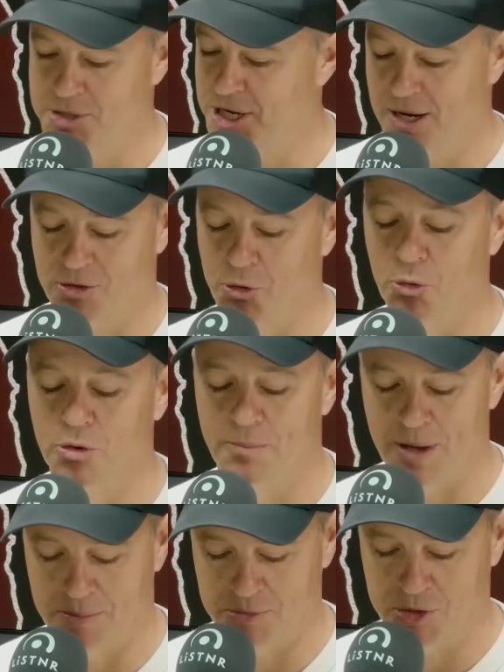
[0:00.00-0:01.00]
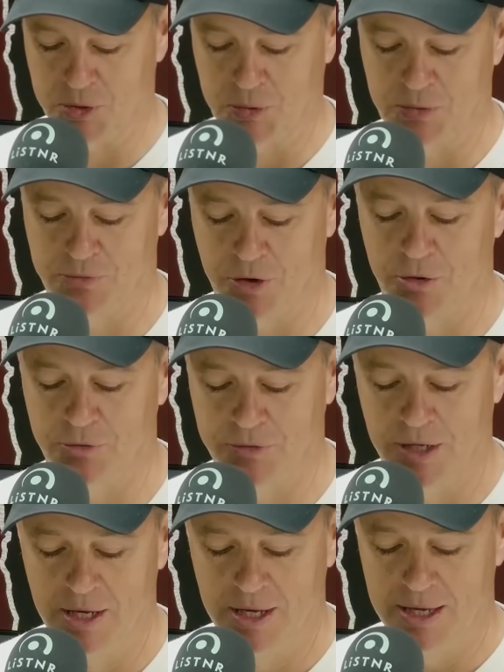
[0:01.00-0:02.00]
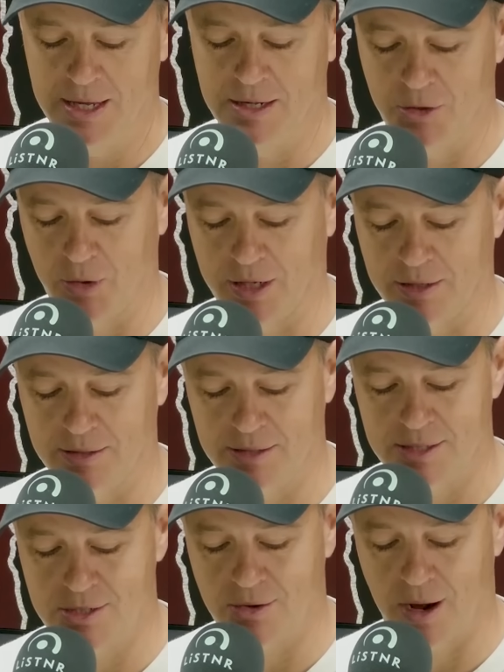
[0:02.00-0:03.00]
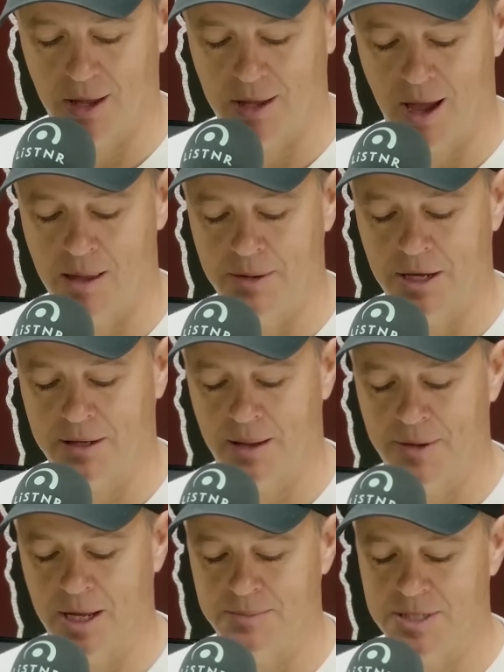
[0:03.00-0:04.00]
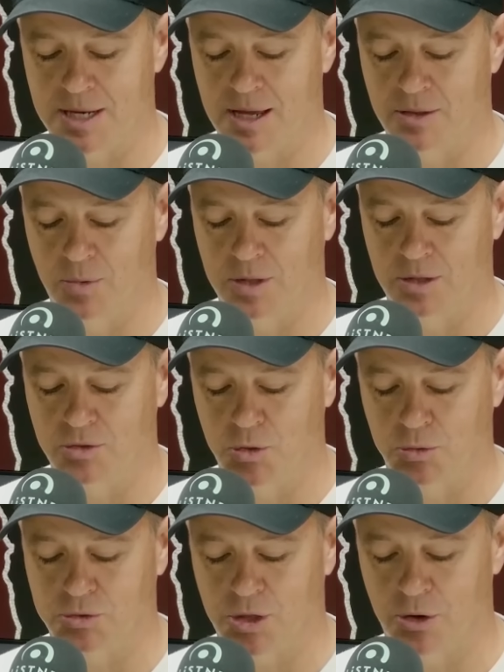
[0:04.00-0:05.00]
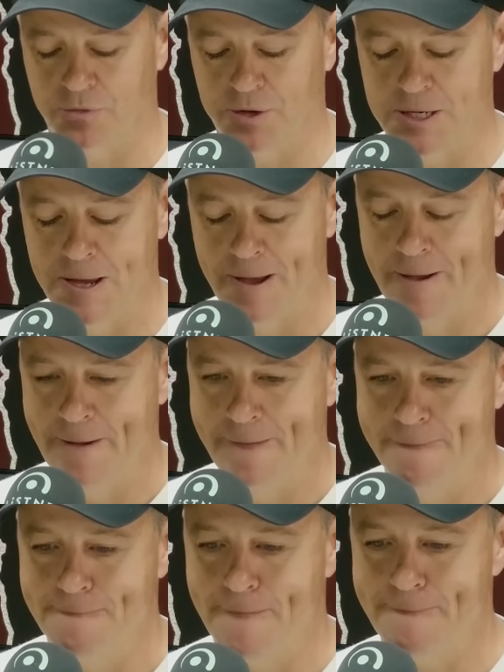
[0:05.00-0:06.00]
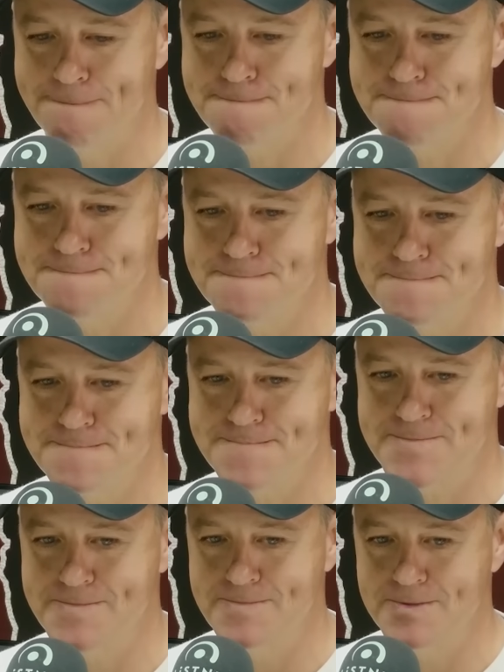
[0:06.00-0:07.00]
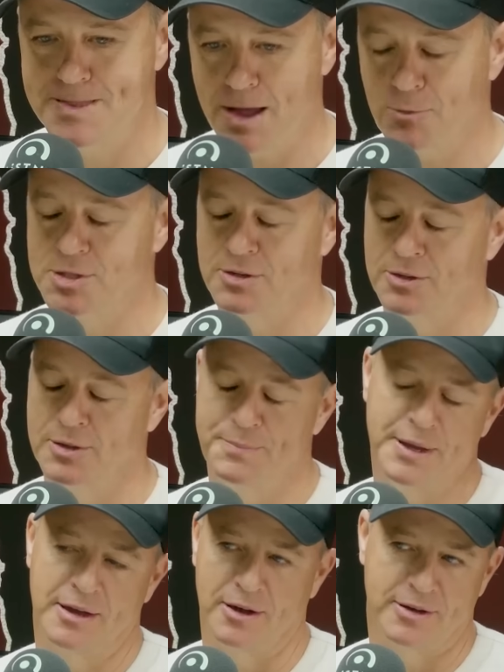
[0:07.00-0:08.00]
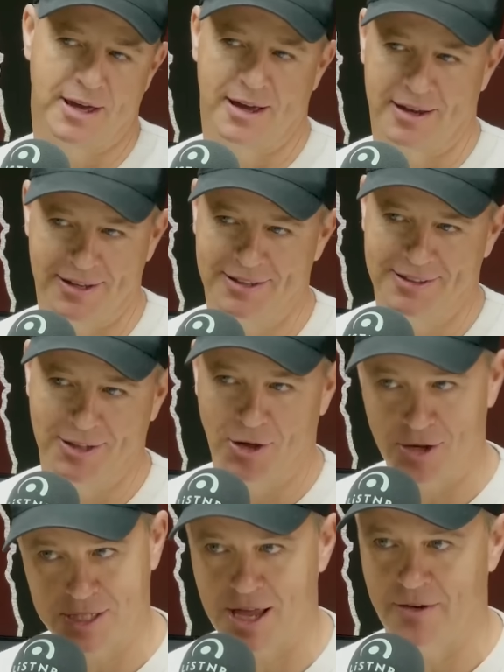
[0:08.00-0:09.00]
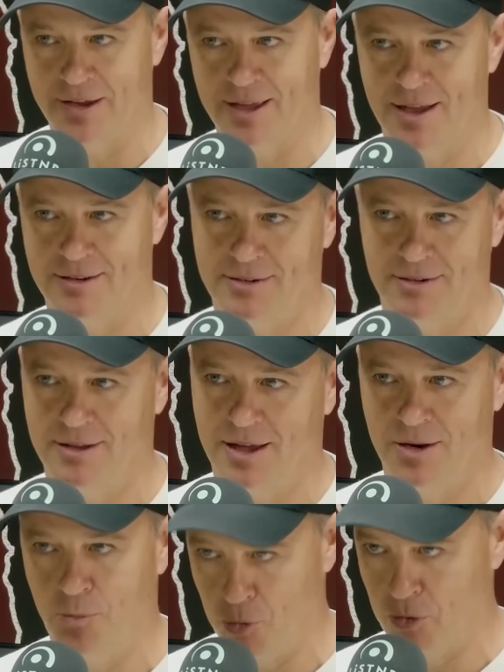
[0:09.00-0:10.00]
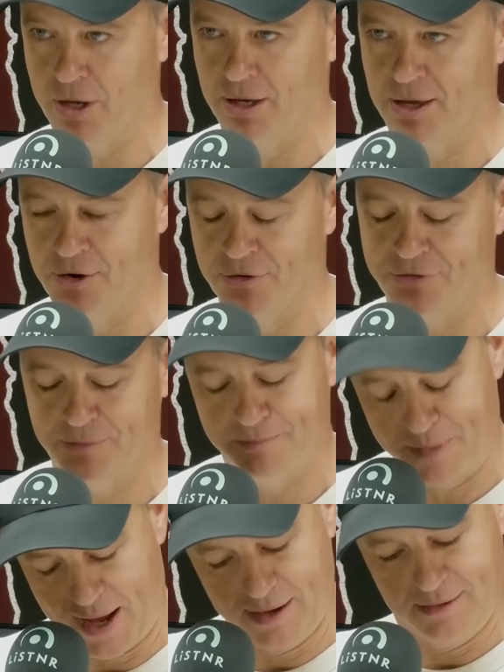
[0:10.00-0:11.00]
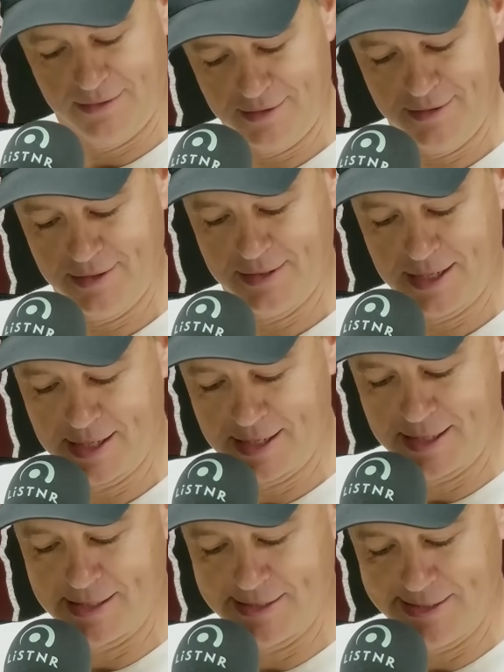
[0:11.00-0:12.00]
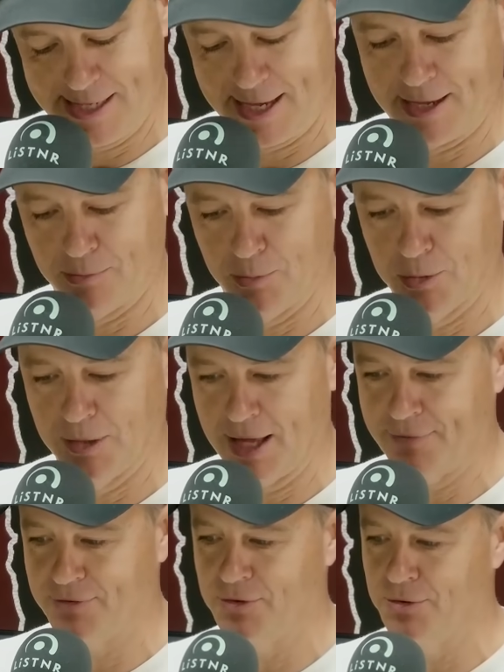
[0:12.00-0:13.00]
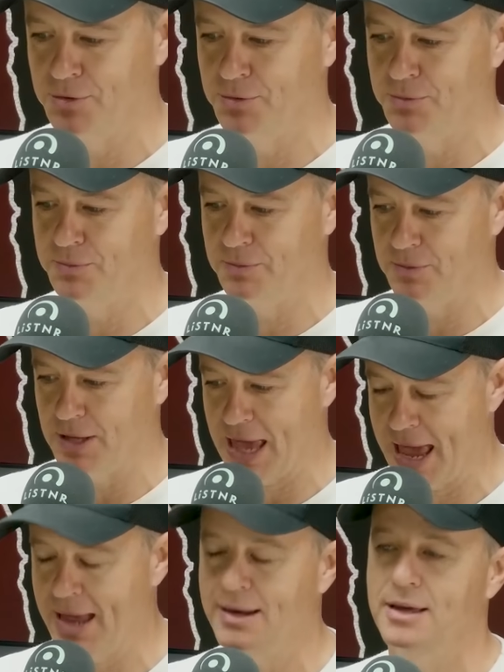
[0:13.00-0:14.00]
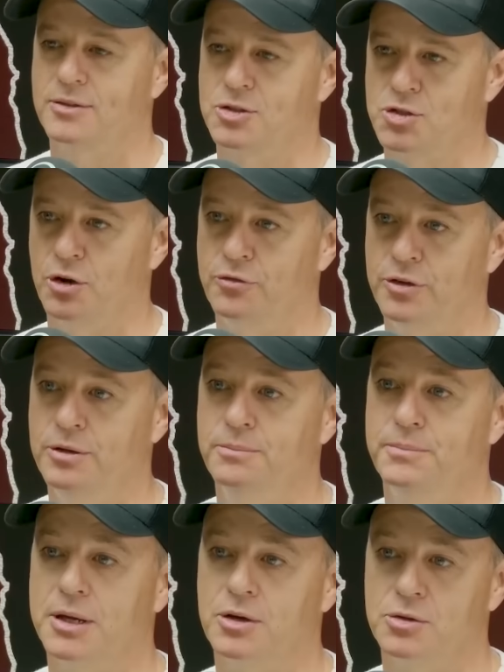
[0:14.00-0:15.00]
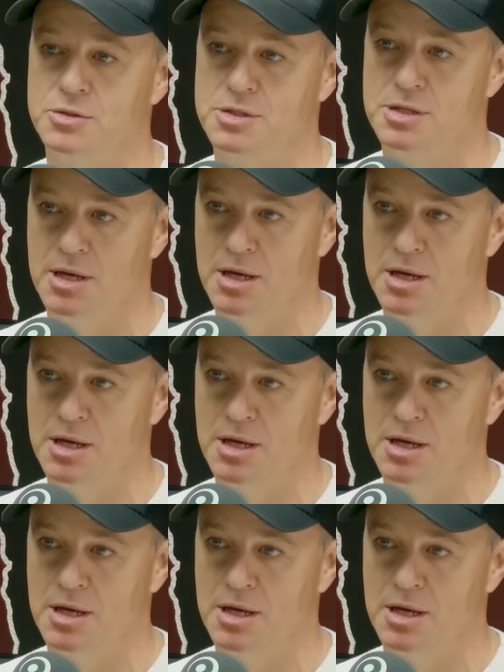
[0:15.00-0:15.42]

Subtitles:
Shout out to all the mums who are involved in cricket in this great game. Now, coming up today, the Willow Talk Trophy. Well, that wasn't on the bingo card. The lights going out and a war kicking off. But, we'll have to hand out the trophy because...